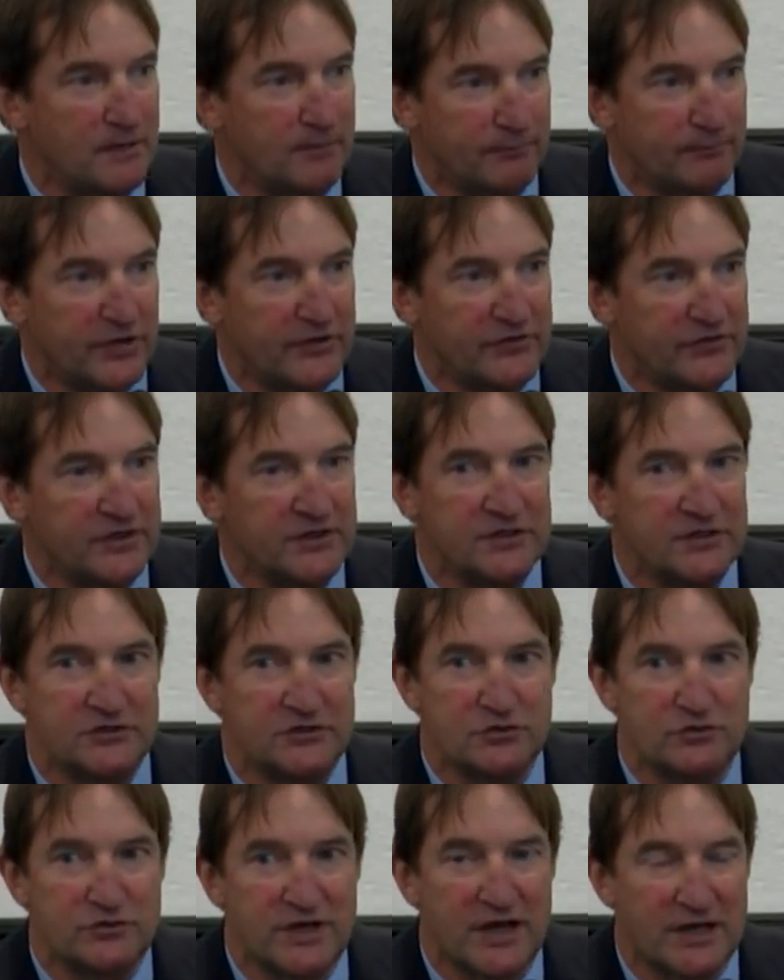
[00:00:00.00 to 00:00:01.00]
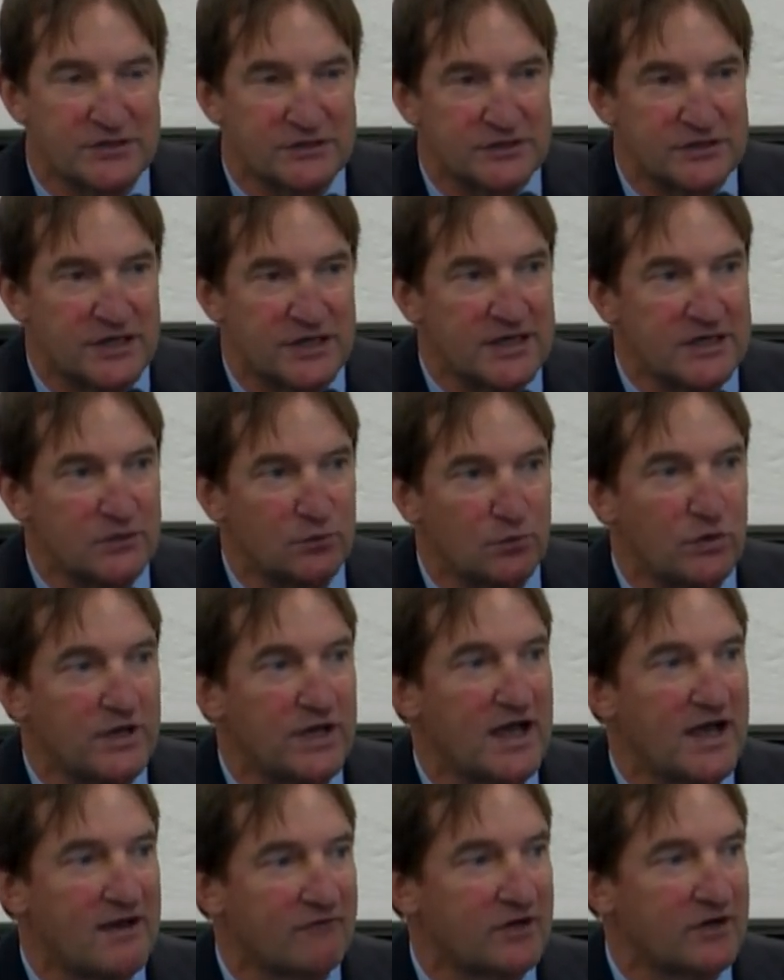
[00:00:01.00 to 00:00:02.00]
But then in 2008, we
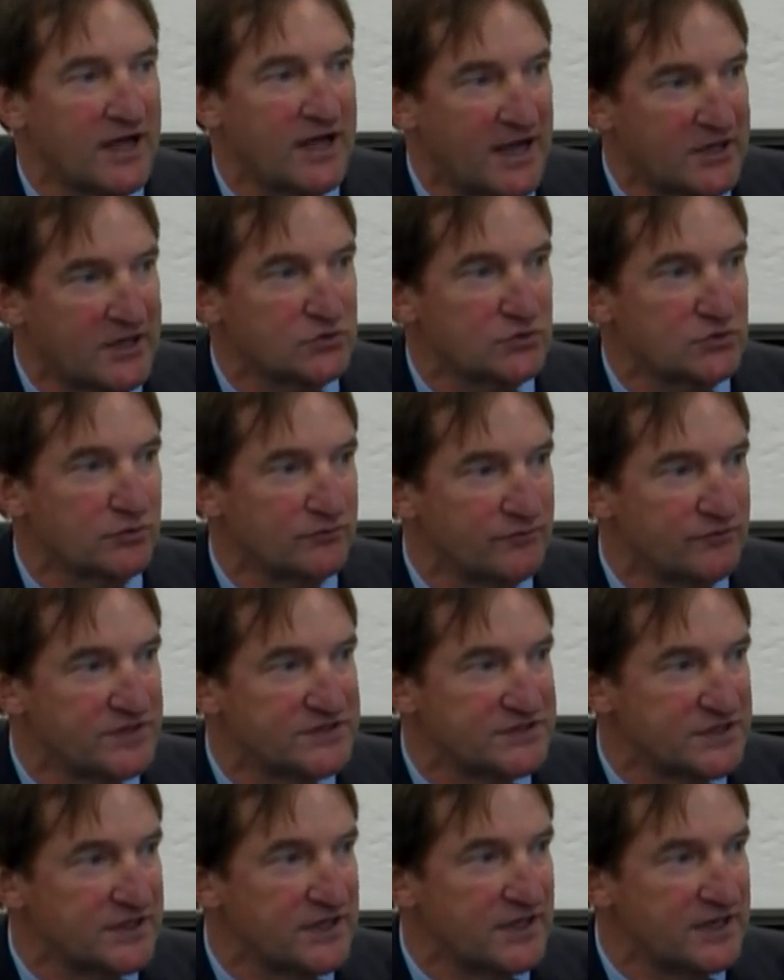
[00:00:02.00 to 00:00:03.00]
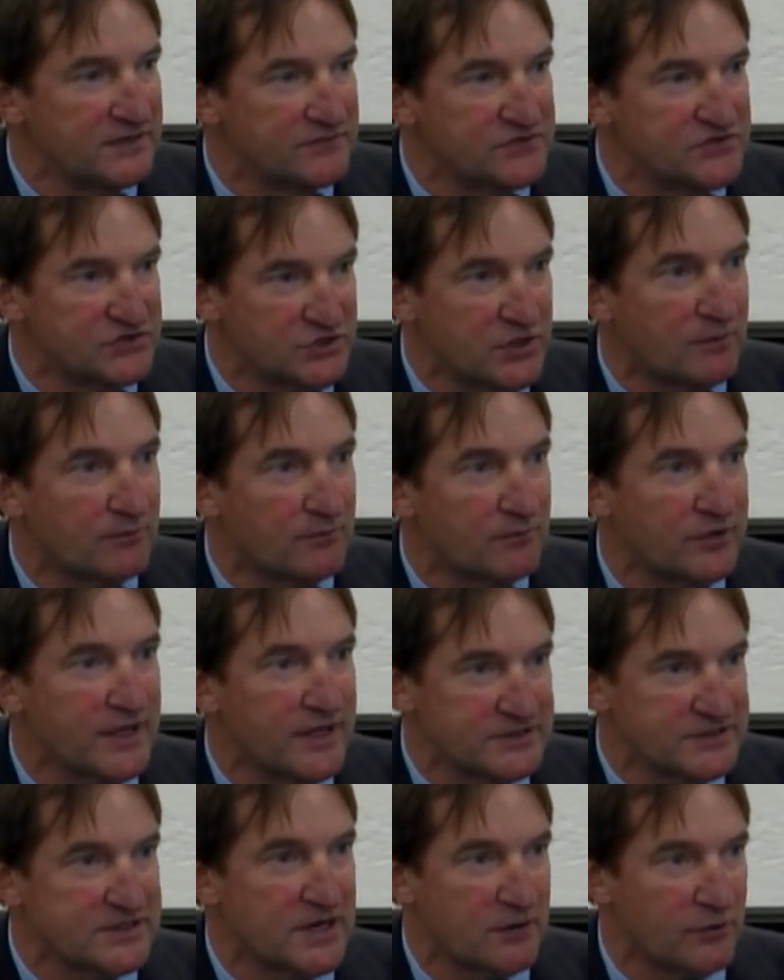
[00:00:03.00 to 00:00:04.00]
have an actual investigative summary.
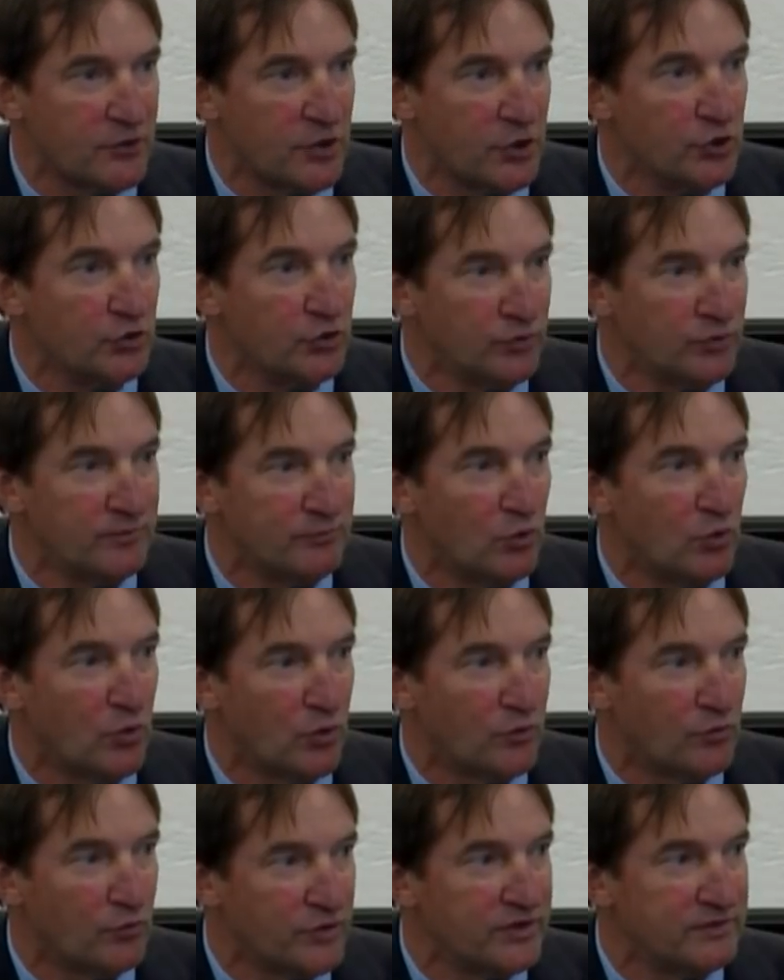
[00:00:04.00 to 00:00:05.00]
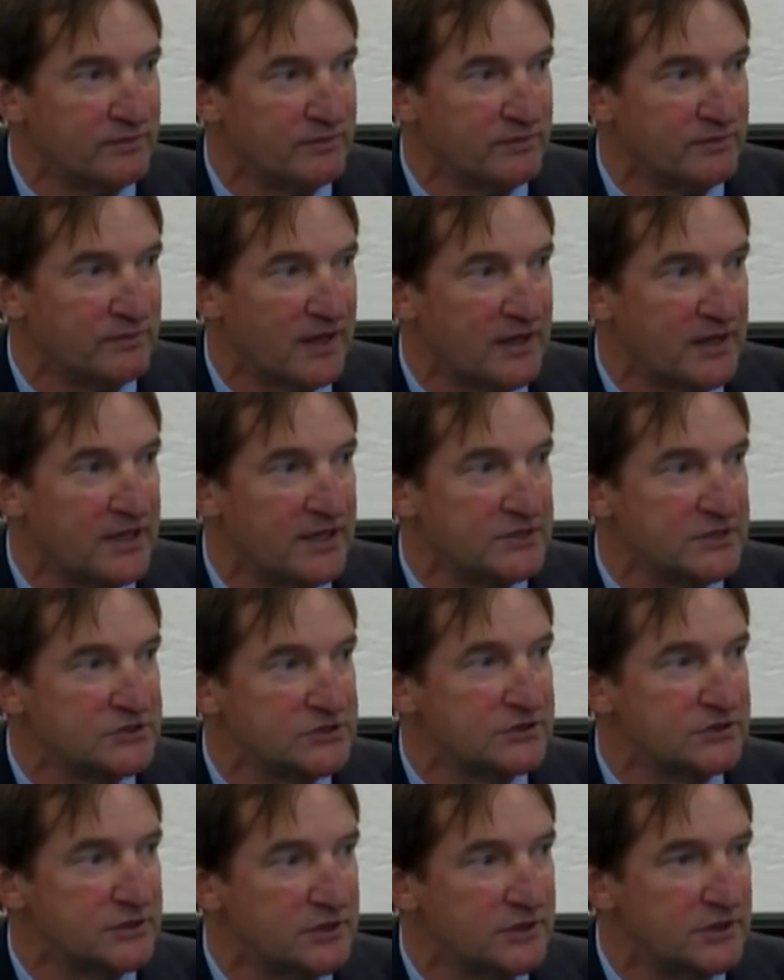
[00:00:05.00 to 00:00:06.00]
That's our own report written by an
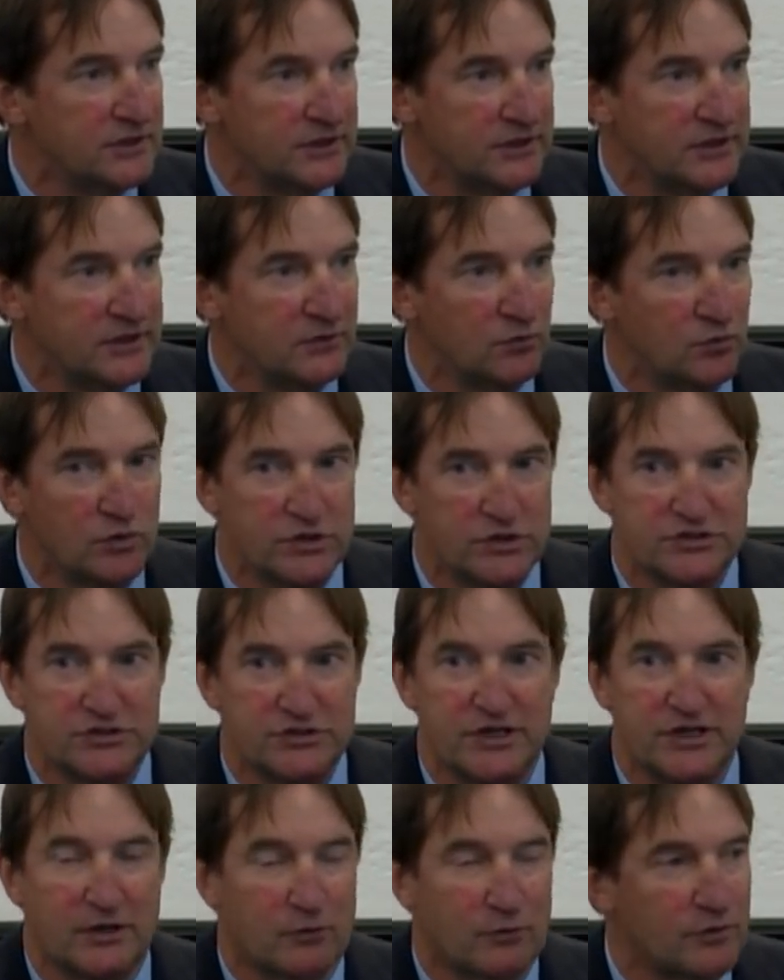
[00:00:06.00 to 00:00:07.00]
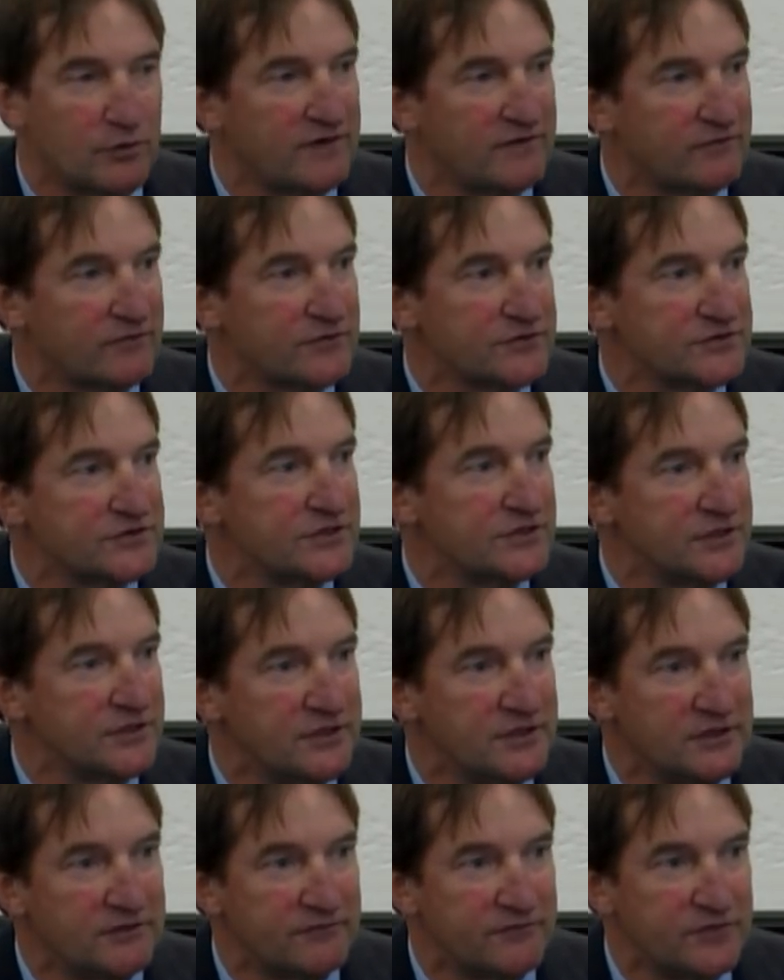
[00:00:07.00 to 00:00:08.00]
agent in which they are referenced in an
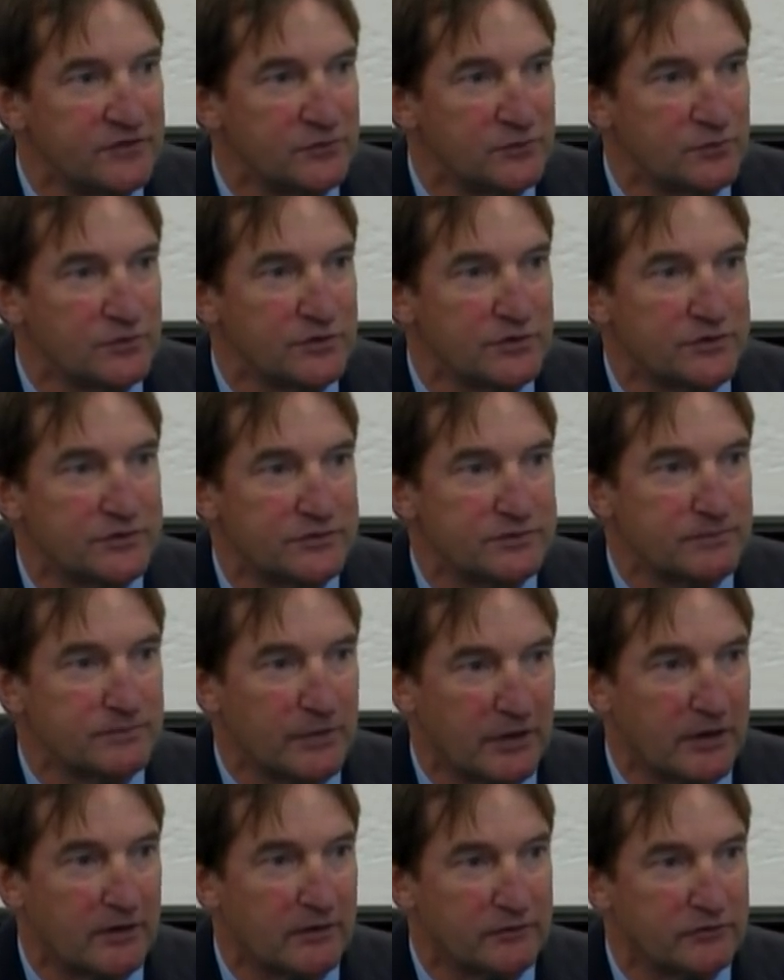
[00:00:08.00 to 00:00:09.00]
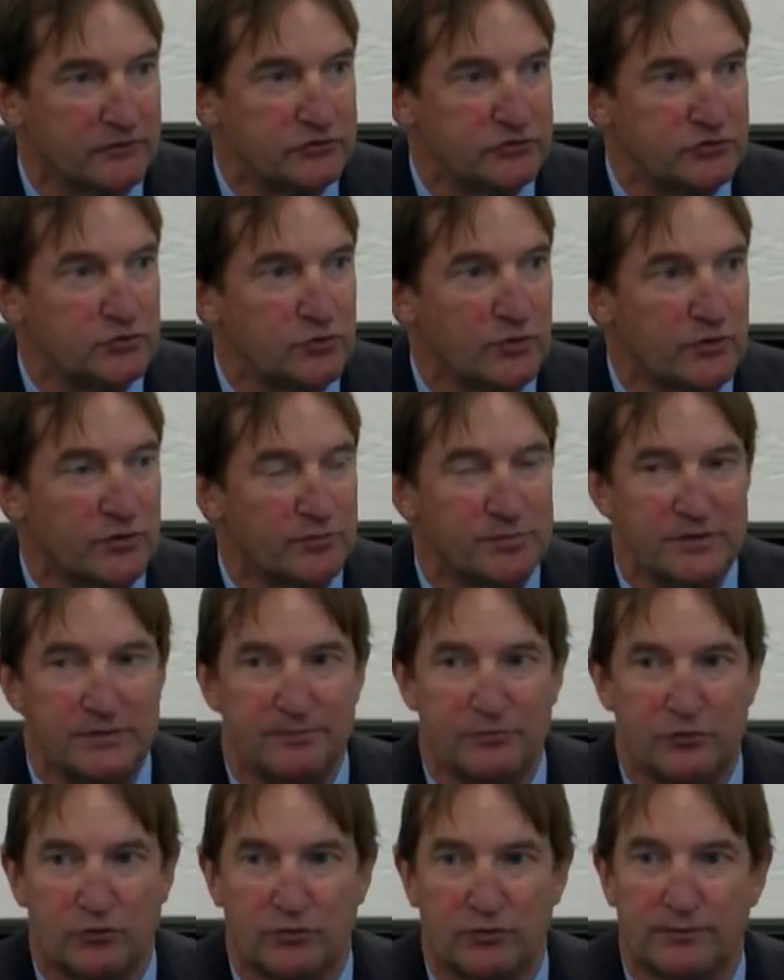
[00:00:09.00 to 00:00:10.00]
interview with uh, two other
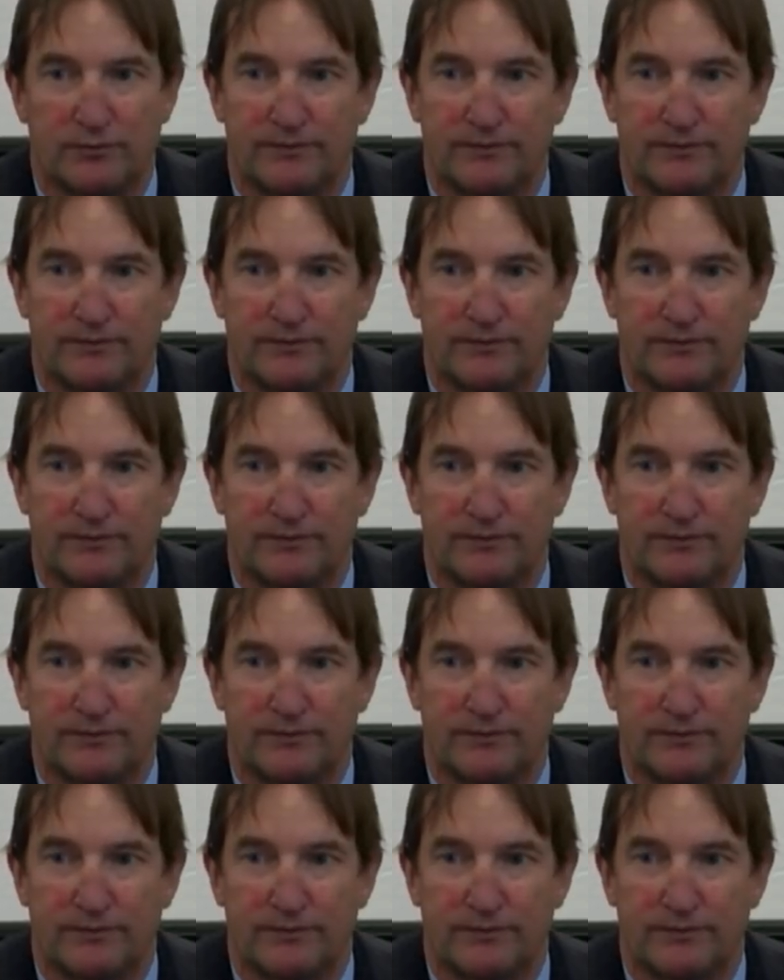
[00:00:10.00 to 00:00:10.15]
people.